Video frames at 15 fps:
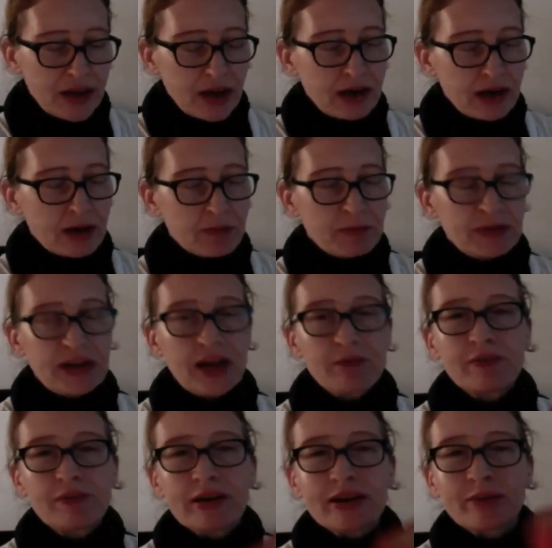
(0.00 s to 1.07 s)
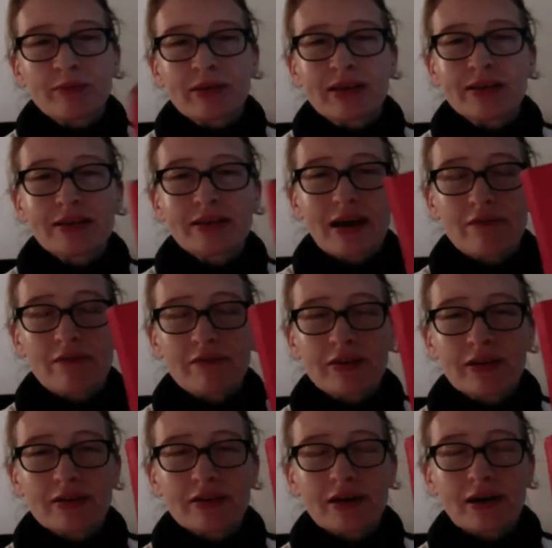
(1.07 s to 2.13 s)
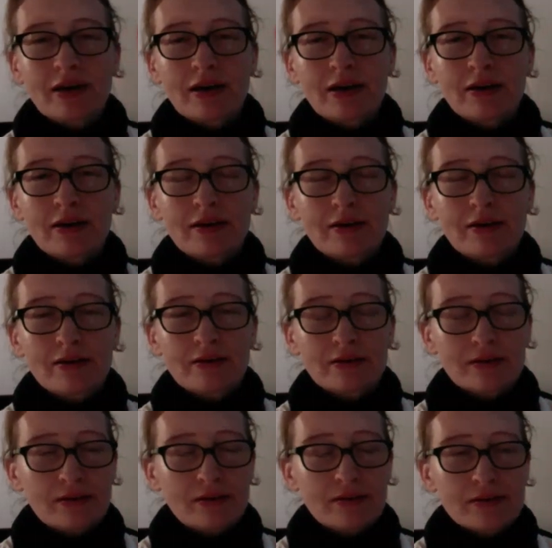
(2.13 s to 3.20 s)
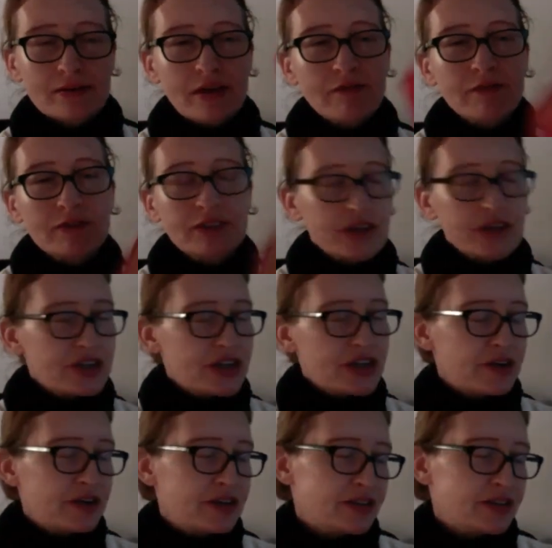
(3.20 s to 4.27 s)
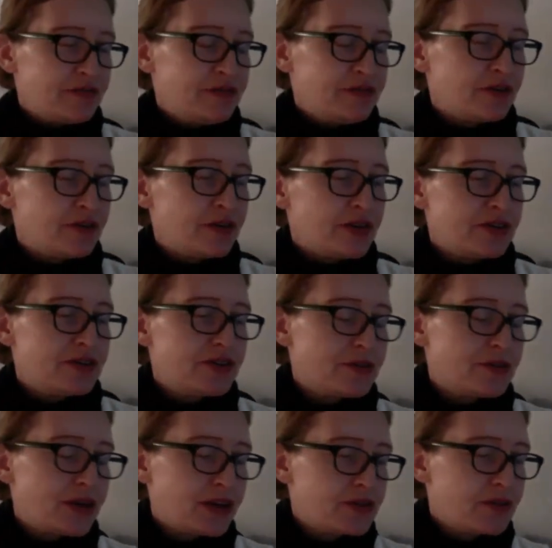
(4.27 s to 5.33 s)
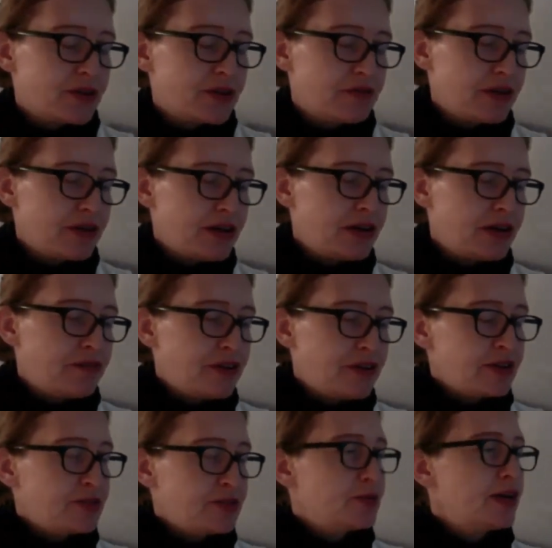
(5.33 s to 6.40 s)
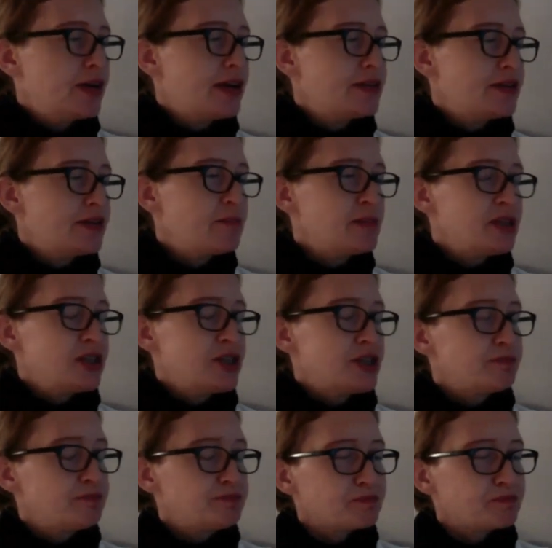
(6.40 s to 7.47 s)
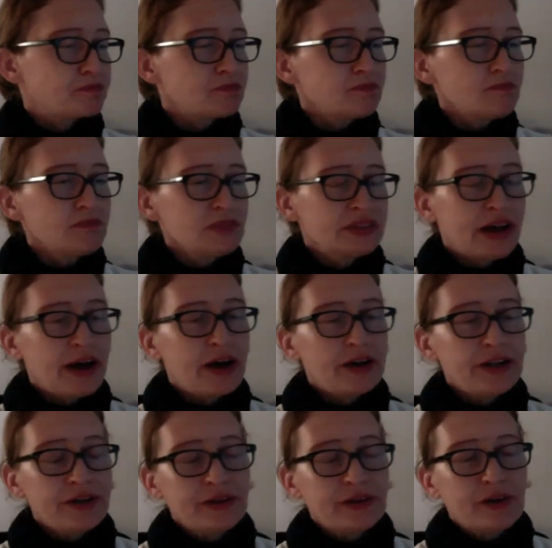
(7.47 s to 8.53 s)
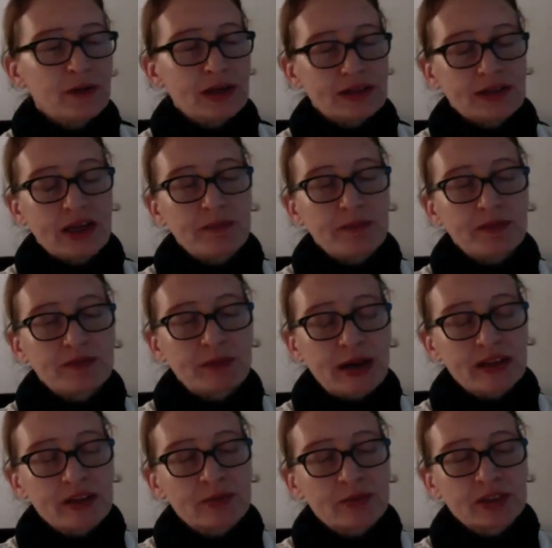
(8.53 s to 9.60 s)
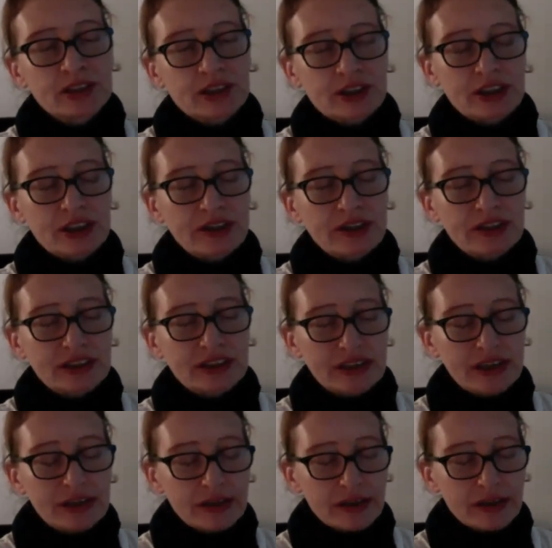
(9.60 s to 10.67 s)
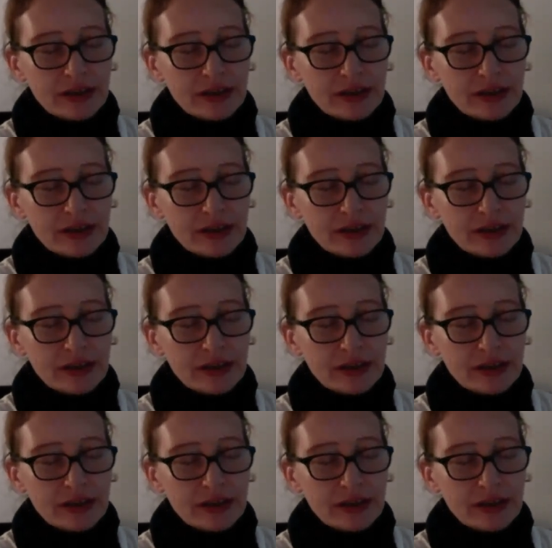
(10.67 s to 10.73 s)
But I would recommend having several dictionaries if you're going to do any sort of advanced work, as I mentioned. Now, how do you know what type of bilingual dictionary to get?